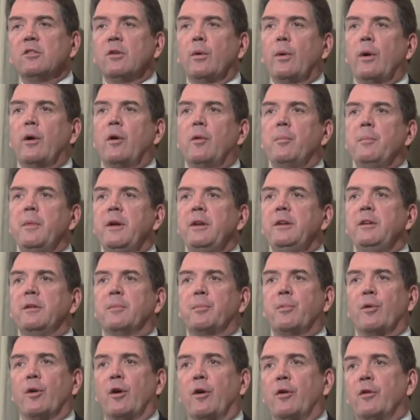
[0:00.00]
So our
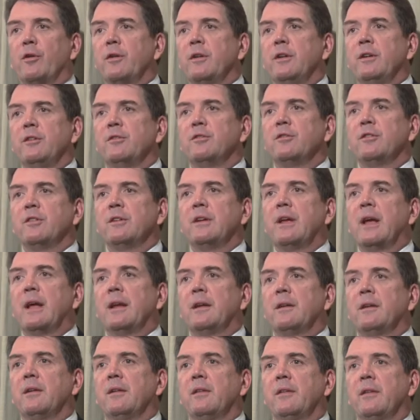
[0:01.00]
immediate priority is to
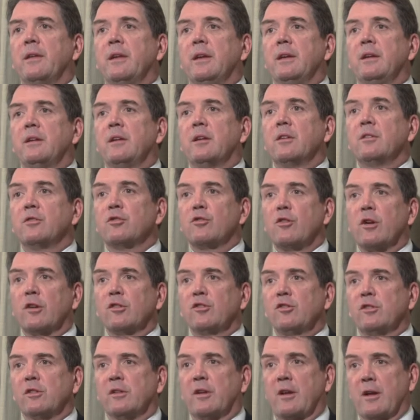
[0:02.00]
get the
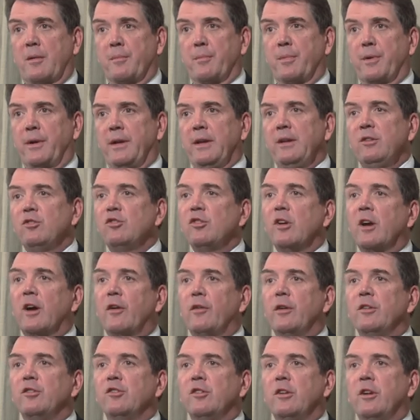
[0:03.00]
construction company,
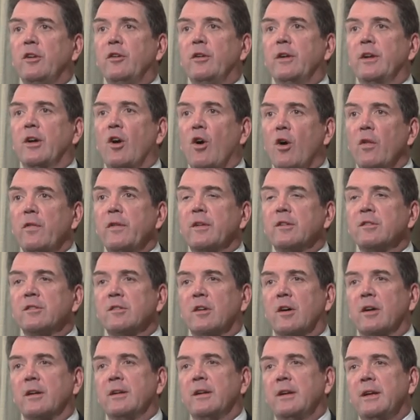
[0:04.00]
GR Engineering, on the
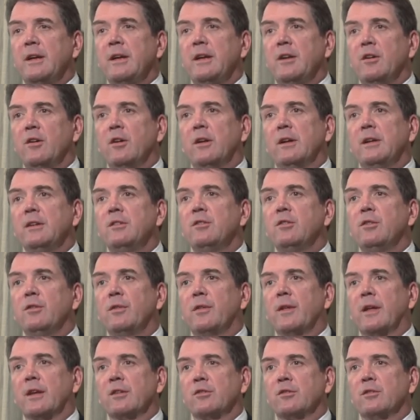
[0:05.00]
site in early
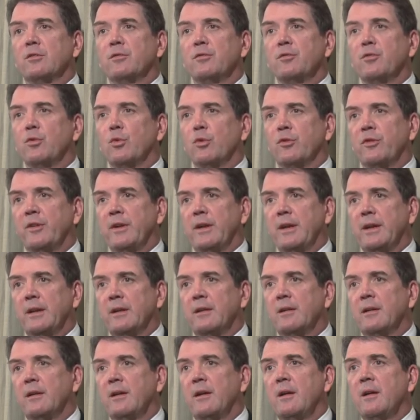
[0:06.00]

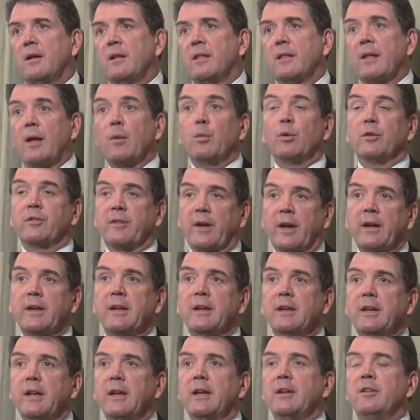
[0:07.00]
2014. They will
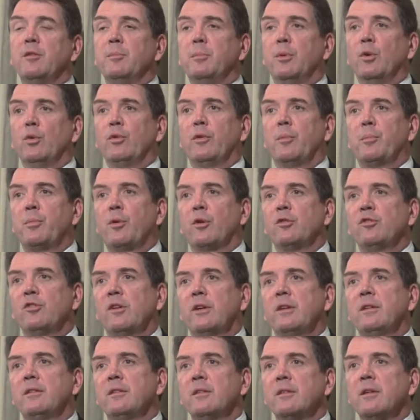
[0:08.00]
take a year to build the
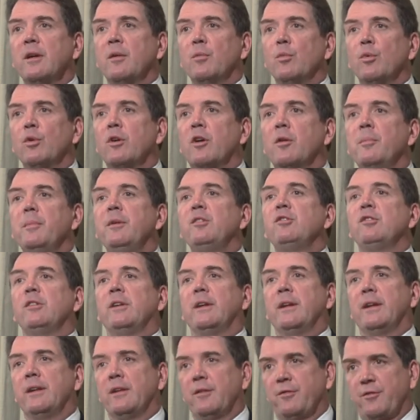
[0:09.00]
project and will
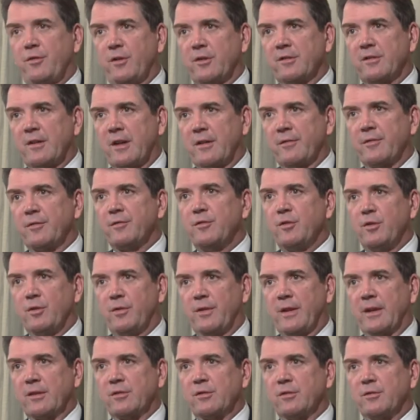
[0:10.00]
commission it in the first half of
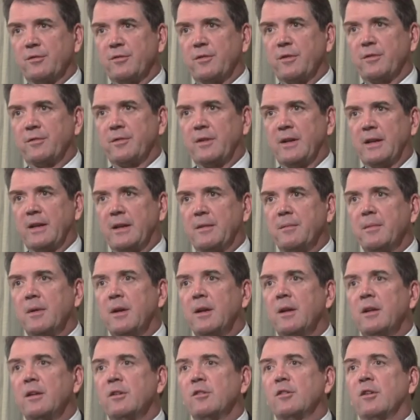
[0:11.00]
2015,
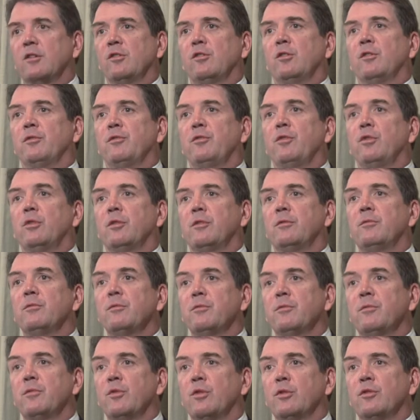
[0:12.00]
such that
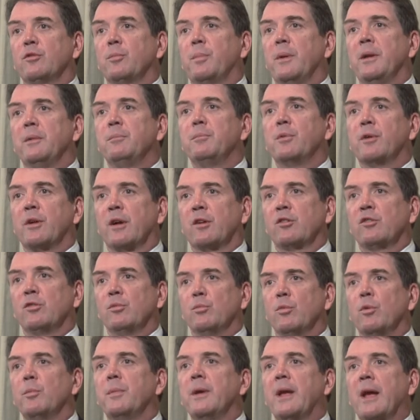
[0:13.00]
full-speed
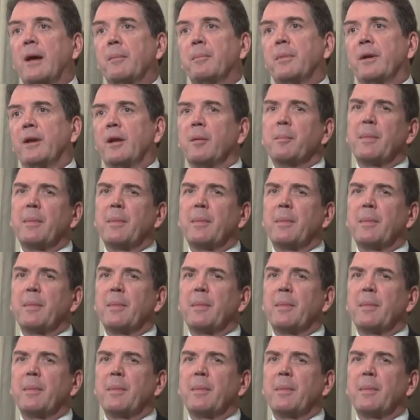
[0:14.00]
production will be happening